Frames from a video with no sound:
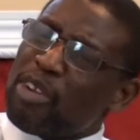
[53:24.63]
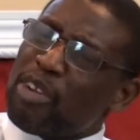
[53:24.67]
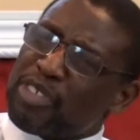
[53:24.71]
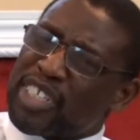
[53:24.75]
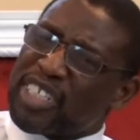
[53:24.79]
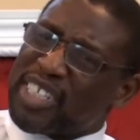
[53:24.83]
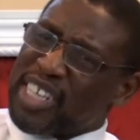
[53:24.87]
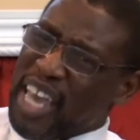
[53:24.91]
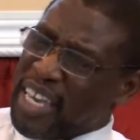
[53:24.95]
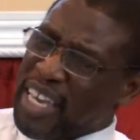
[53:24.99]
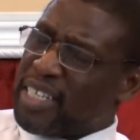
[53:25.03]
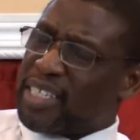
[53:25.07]
of
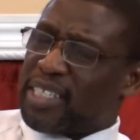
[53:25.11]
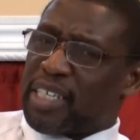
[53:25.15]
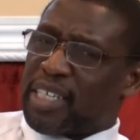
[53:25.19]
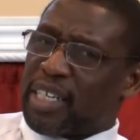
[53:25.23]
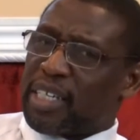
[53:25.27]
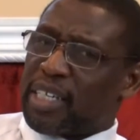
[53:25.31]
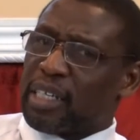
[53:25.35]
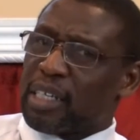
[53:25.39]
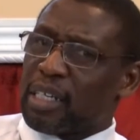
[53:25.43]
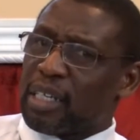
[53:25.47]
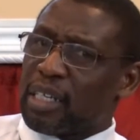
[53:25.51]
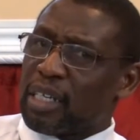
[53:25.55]

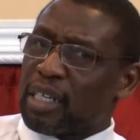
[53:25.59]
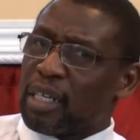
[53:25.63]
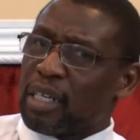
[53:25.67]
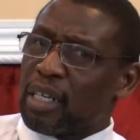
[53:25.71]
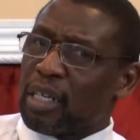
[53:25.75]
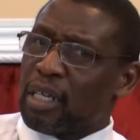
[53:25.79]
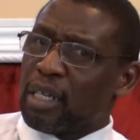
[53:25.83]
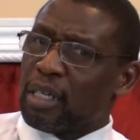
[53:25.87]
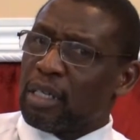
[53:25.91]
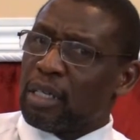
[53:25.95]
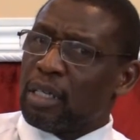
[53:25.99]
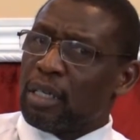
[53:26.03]
Satan,
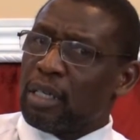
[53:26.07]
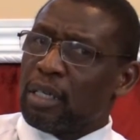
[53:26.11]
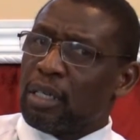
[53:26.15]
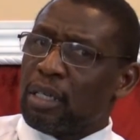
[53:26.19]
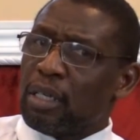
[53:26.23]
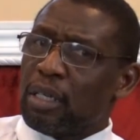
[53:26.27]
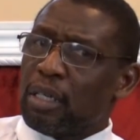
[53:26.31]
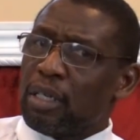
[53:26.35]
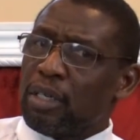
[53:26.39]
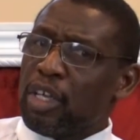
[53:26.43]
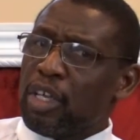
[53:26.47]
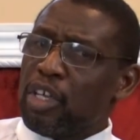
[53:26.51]
mm-hmm.
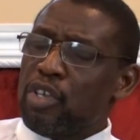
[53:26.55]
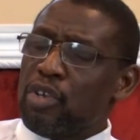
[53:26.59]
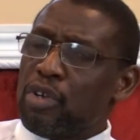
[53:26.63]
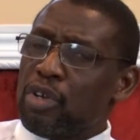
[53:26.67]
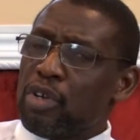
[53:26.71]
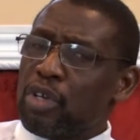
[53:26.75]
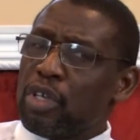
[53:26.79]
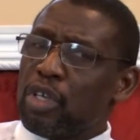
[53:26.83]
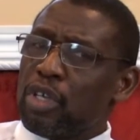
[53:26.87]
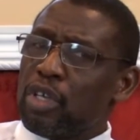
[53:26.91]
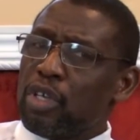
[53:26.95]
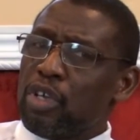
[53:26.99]
then
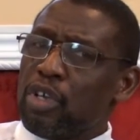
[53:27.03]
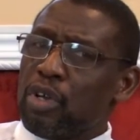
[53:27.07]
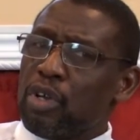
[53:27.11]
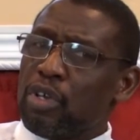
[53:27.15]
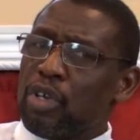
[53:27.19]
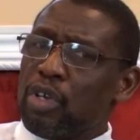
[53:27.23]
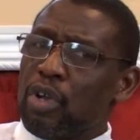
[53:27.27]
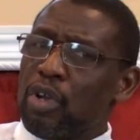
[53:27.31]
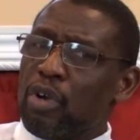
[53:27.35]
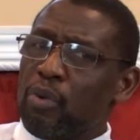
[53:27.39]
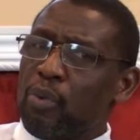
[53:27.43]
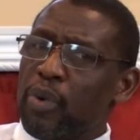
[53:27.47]
your, your,
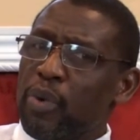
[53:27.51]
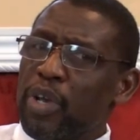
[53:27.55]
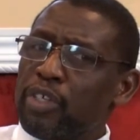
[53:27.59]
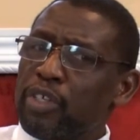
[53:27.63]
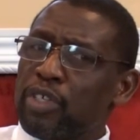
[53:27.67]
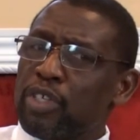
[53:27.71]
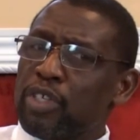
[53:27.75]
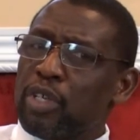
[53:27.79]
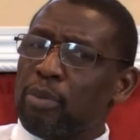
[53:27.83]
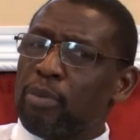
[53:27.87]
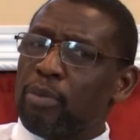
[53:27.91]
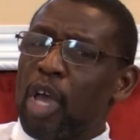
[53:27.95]
your
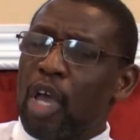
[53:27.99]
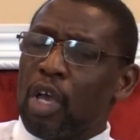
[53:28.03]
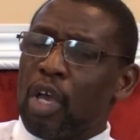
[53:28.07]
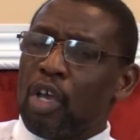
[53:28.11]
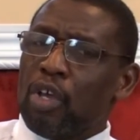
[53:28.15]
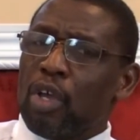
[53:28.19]
wisdom,